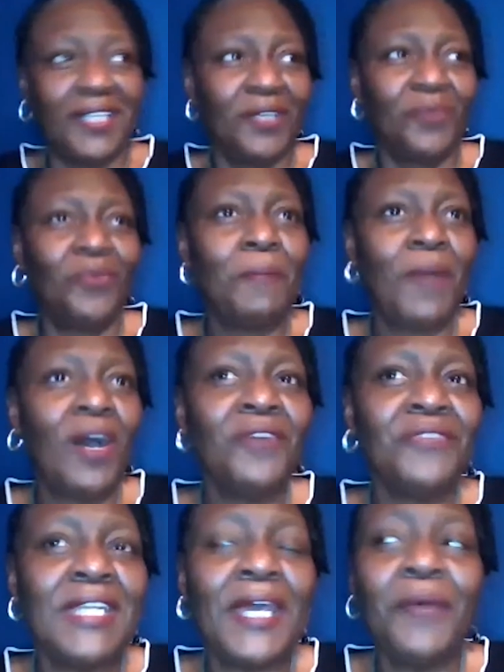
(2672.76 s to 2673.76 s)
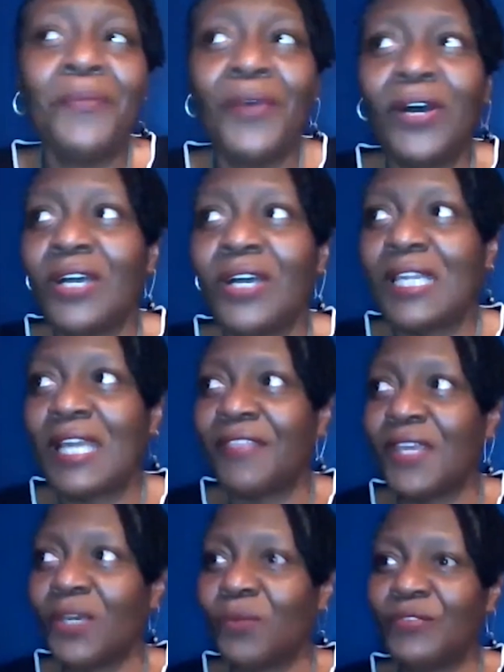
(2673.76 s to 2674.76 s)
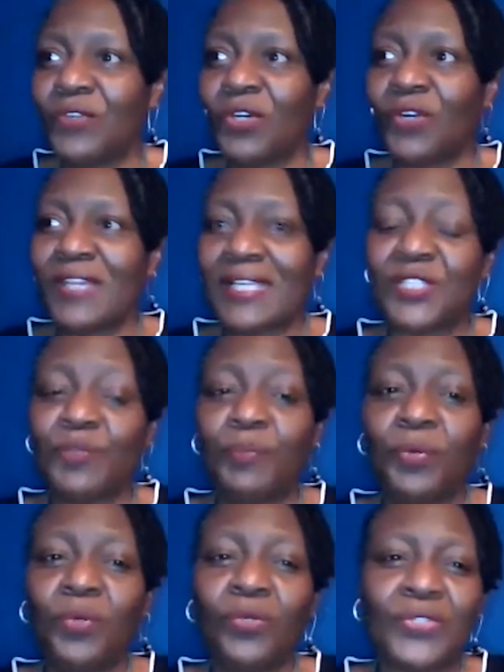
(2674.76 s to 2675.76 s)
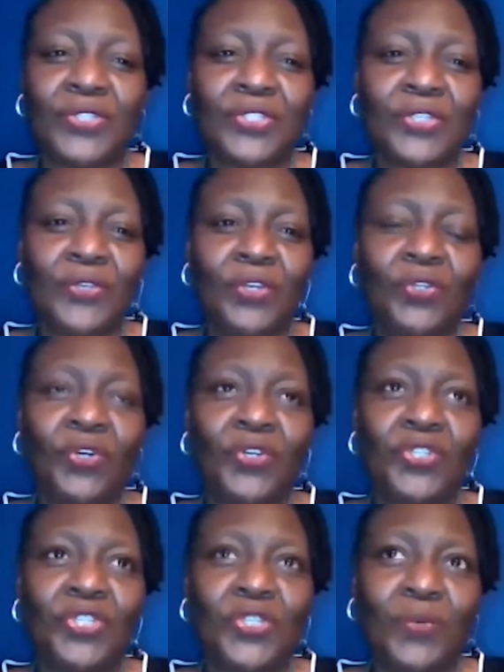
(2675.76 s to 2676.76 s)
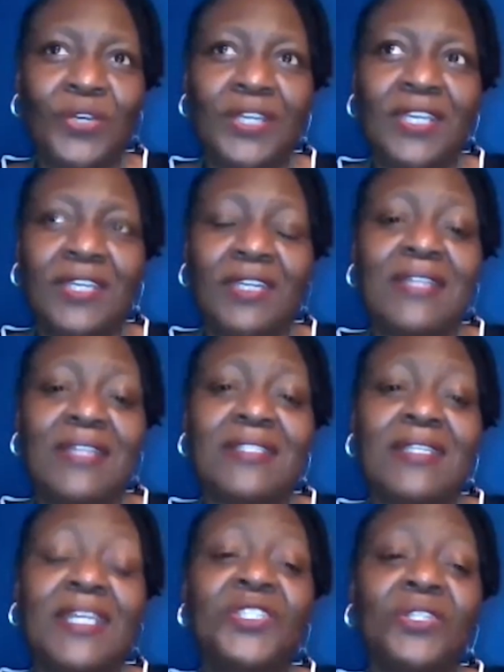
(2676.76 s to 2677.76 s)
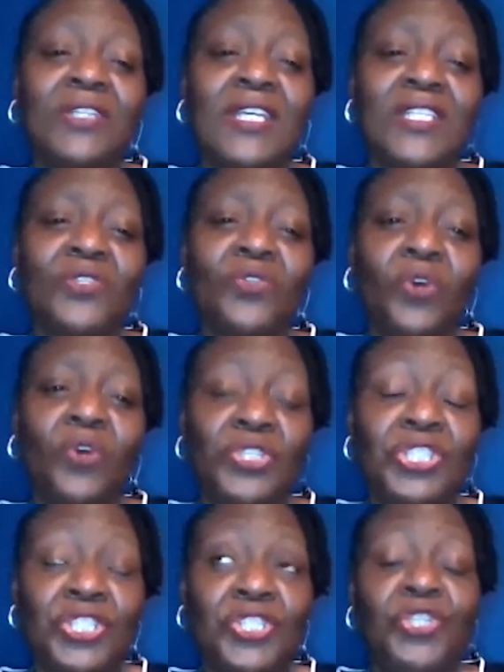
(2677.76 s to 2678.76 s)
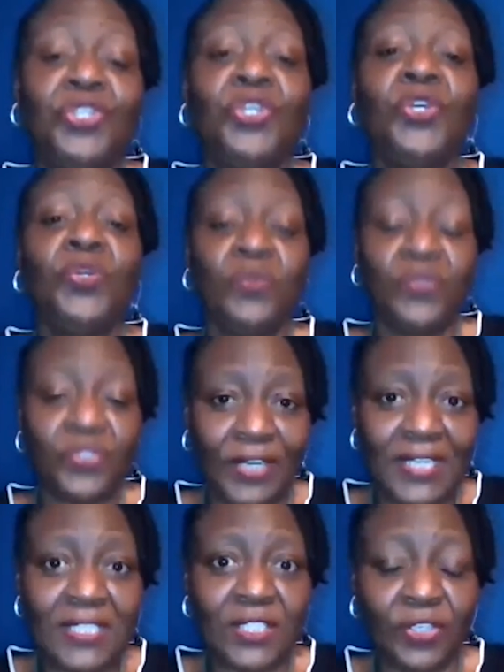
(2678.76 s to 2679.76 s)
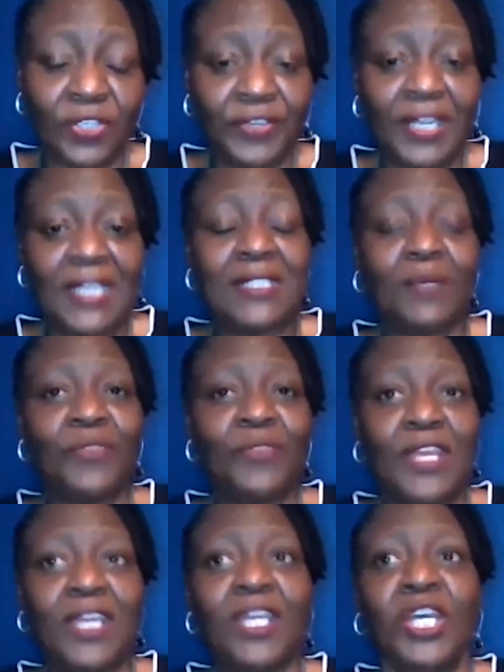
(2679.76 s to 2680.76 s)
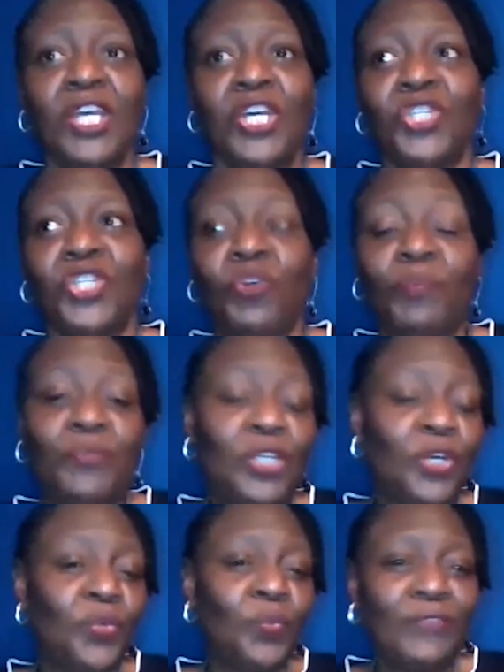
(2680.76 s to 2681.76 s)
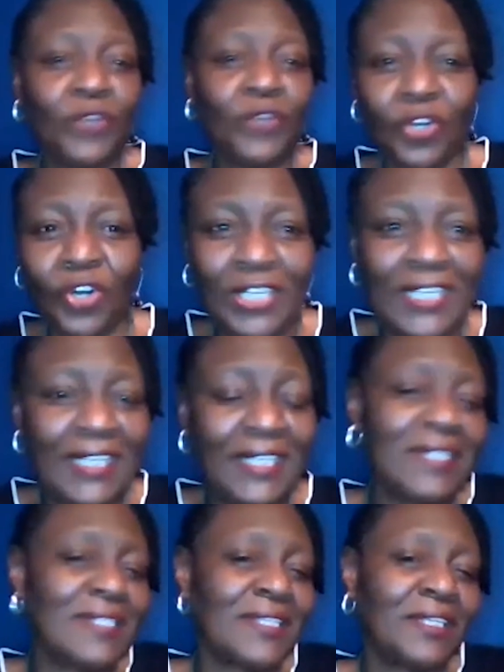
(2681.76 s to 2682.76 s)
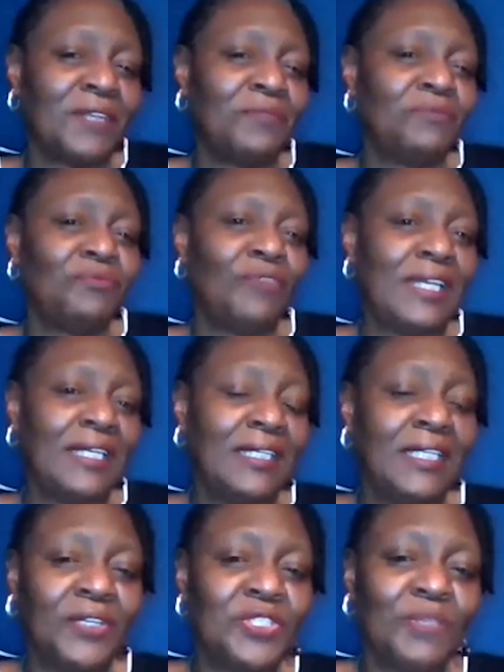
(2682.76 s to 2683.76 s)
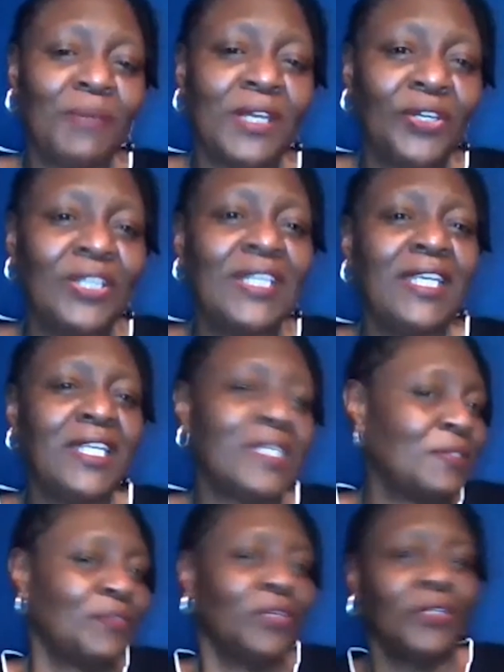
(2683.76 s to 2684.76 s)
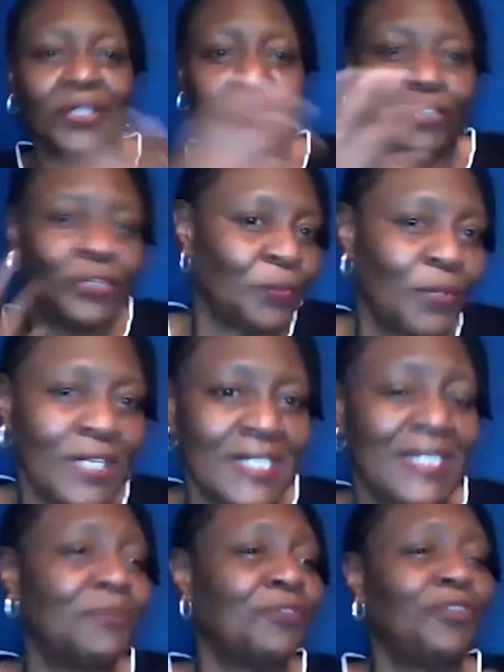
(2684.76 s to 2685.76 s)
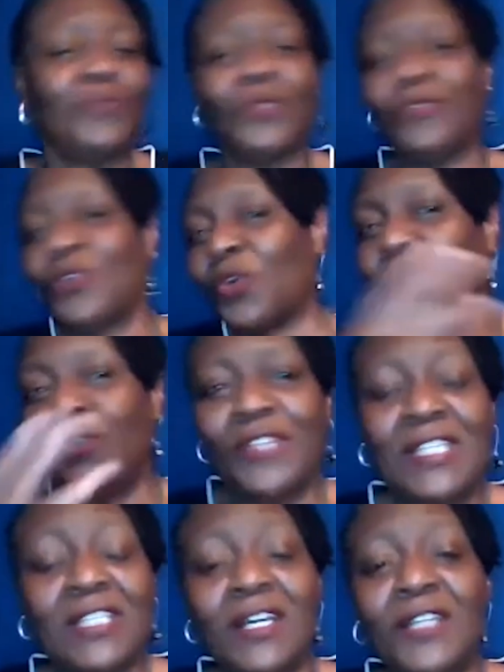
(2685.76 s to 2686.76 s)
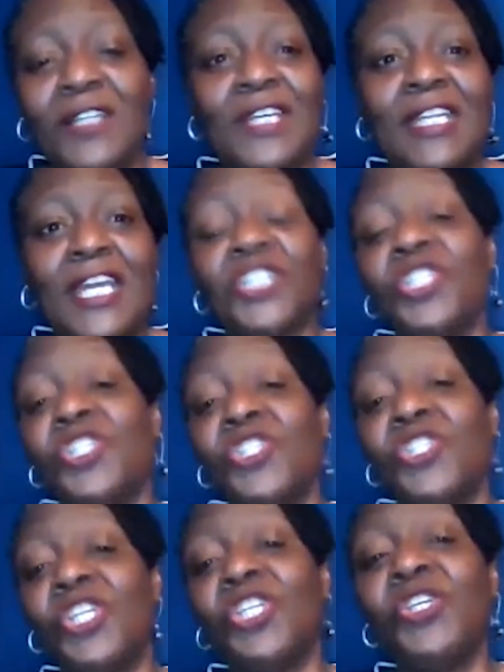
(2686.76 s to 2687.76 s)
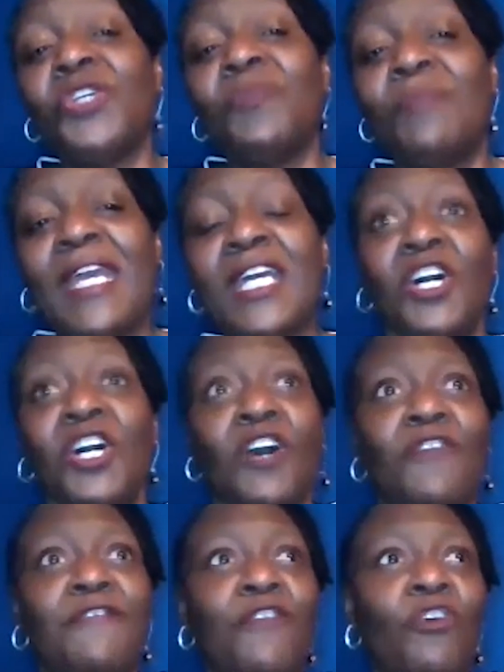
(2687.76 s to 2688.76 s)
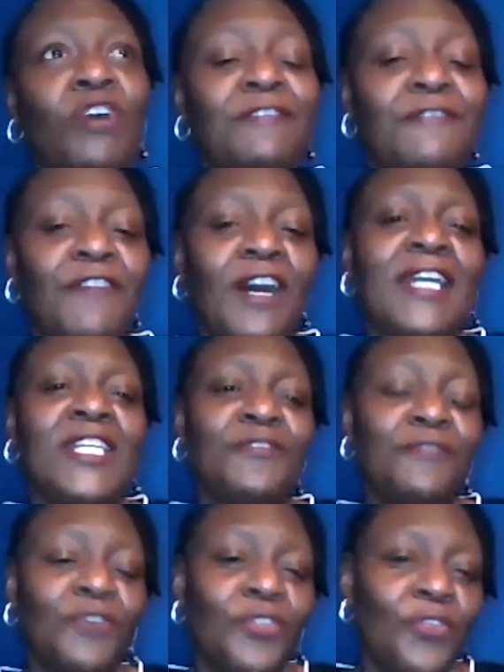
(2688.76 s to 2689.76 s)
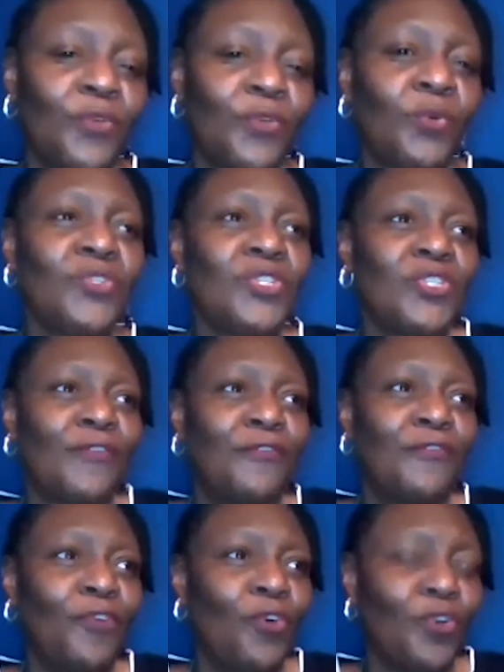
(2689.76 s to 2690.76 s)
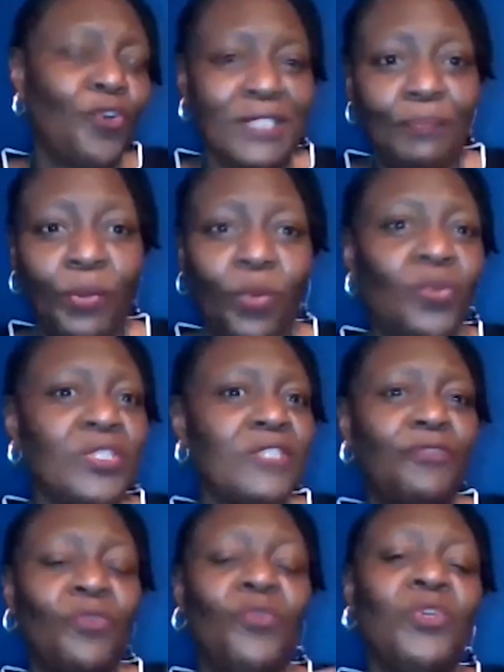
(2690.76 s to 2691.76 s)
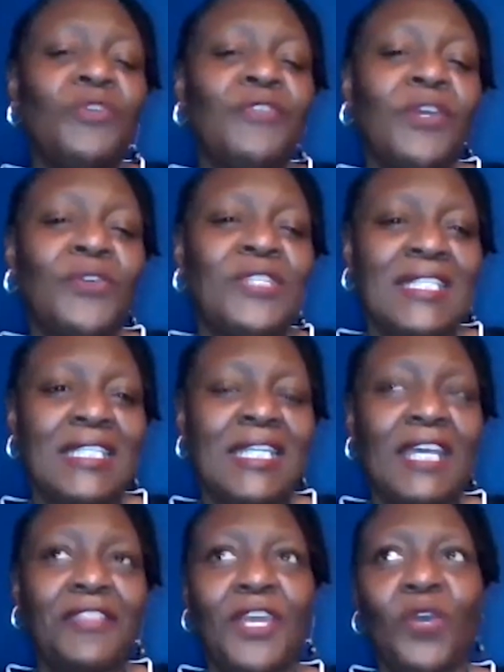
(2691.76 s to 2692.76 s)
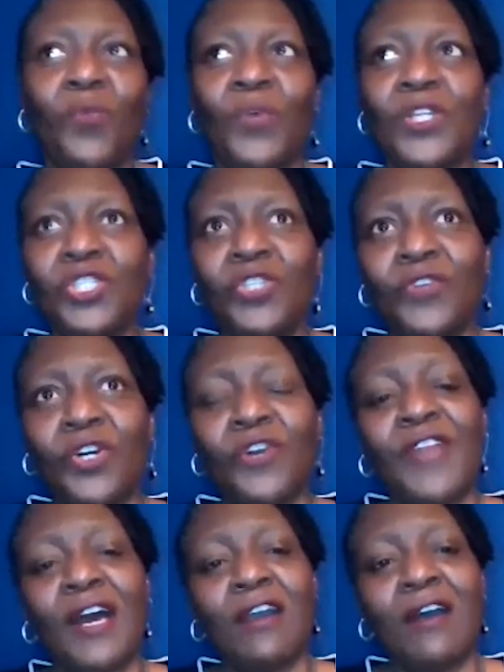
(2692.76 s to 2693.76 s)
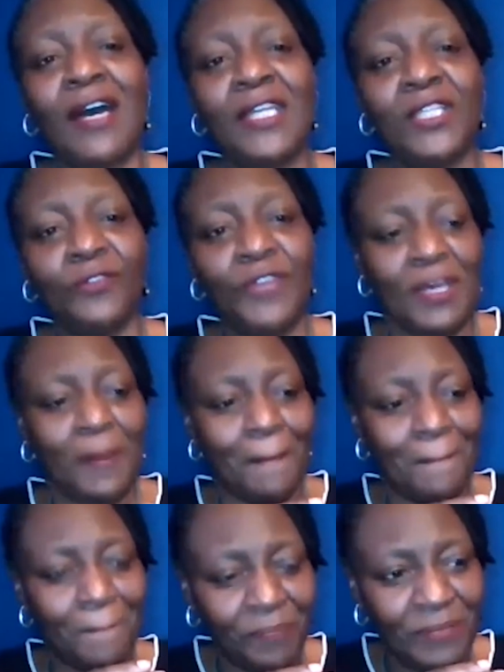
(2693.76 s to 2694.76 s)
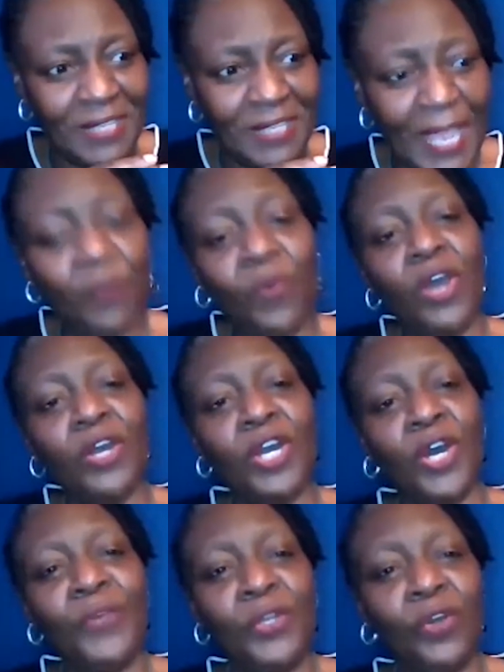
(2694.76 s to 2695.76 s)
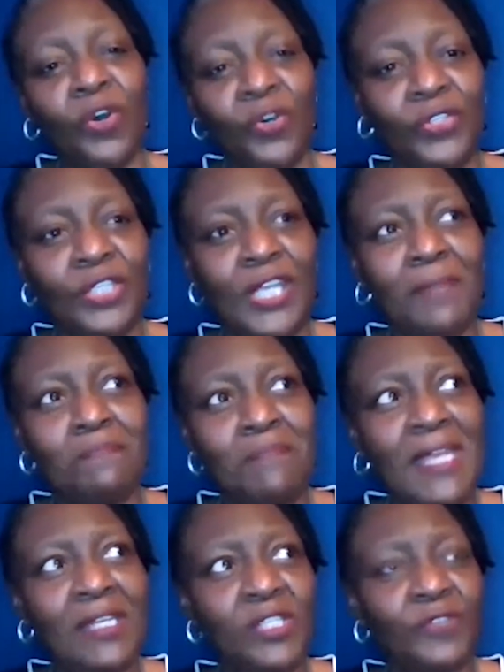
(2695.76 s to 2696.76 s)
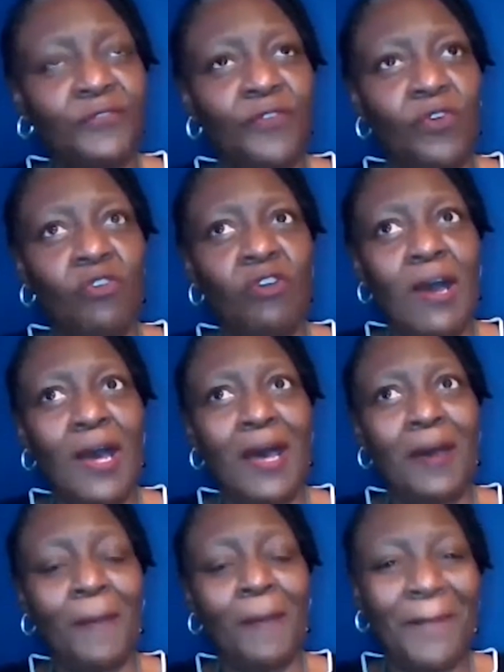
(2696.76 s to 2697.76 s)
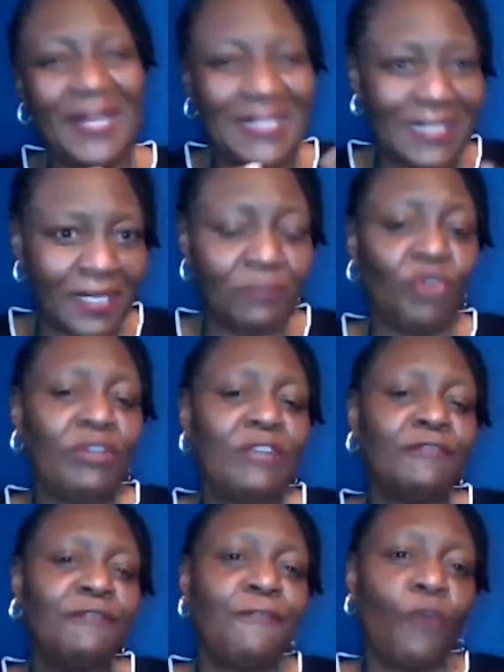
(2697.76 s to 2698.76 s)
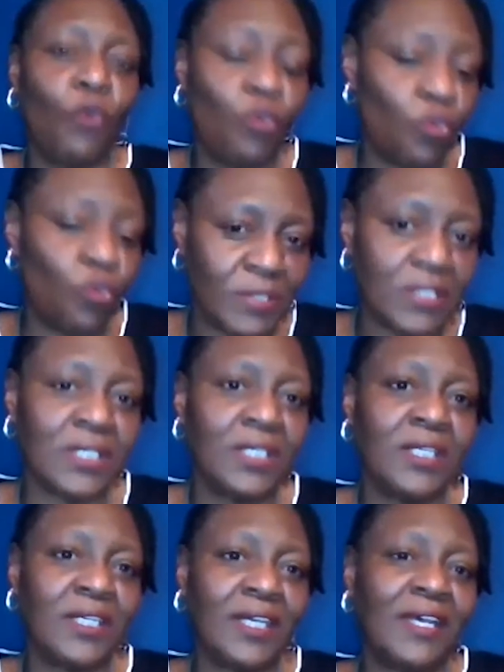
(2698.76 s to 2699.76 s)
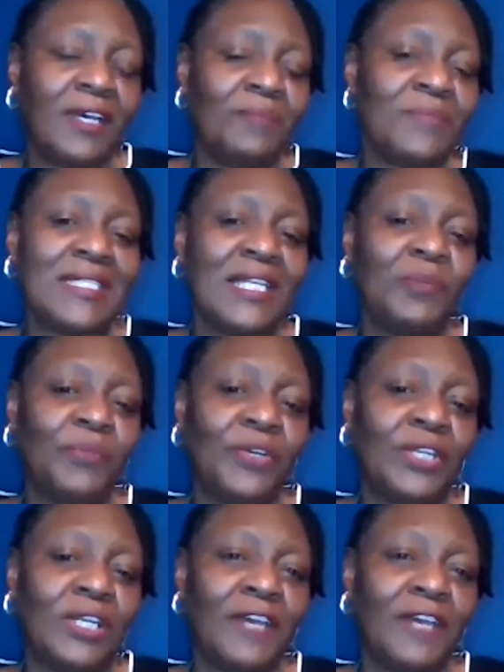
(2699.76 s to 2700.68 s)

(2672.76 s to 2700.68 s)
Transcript: We're part of a network, and I think we've got that support. So you're not just working in isolation. It's not just you trying to create something. We've got colleagues, and I regularly go to my colleagues. We've got, got the WhatsApp groups. You've got all of these kind of connections that you can make for advice, for thoughts, for support, for all of those things. And I think once you've got that kind of network going on, it makes for a better, more informed celebrant.